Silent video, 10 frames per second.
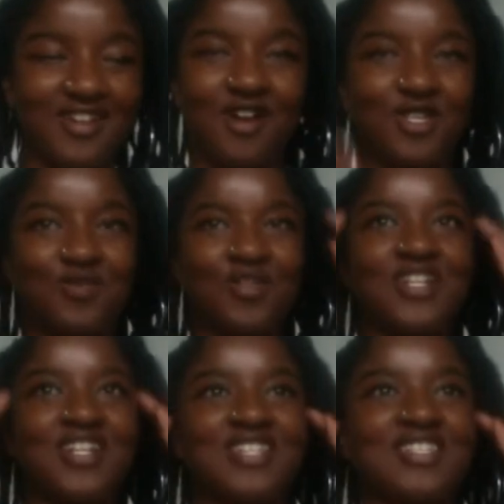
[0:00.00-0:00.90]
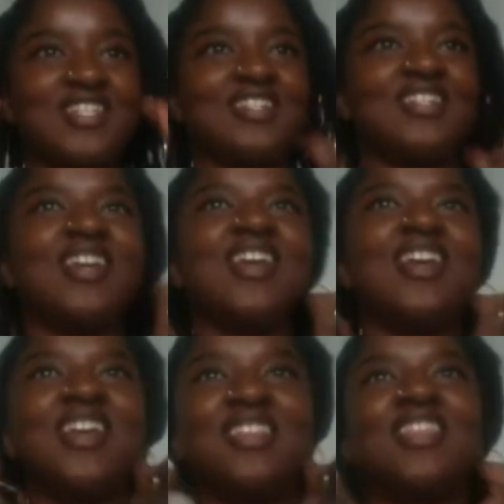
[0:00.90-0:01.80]
communities, and
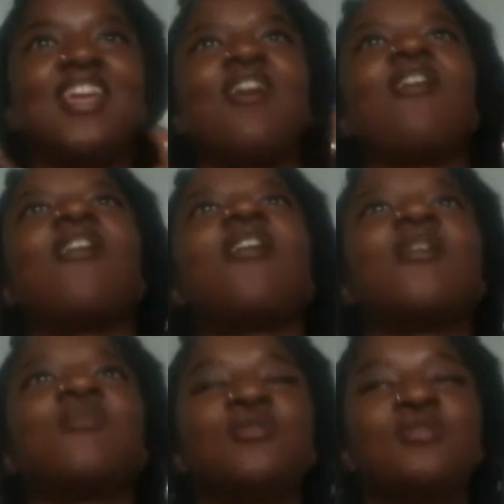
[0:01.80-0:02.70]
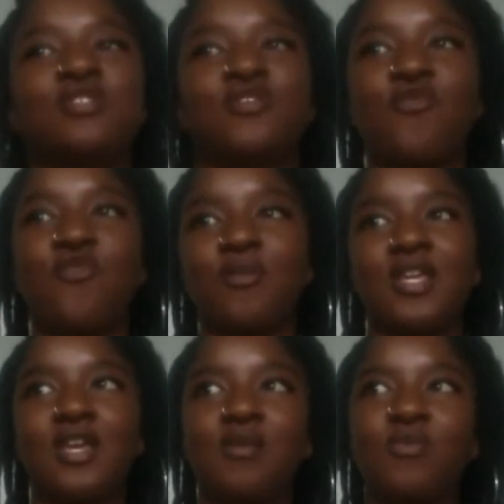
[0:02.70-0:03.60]
they are mucus
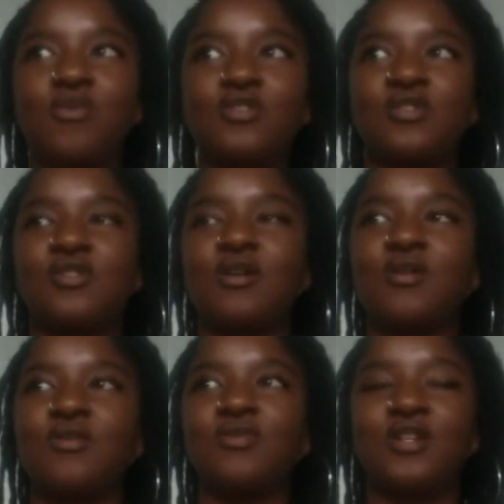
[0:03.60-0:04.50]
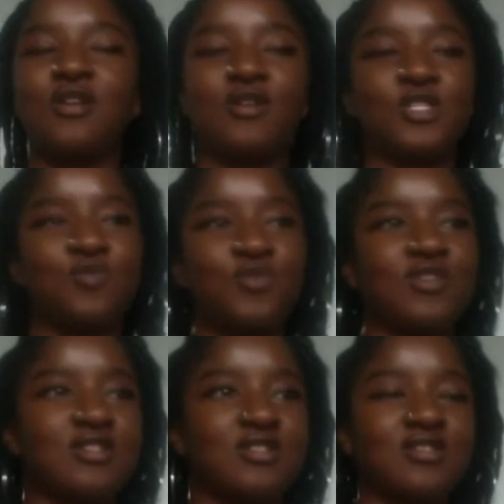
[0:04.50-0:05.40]
forming, and more so because
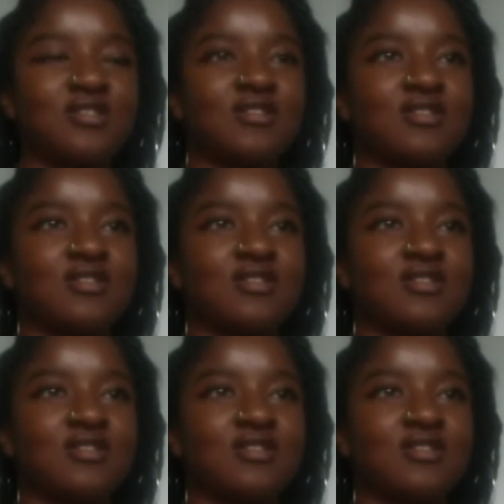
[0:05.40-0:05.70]
mucus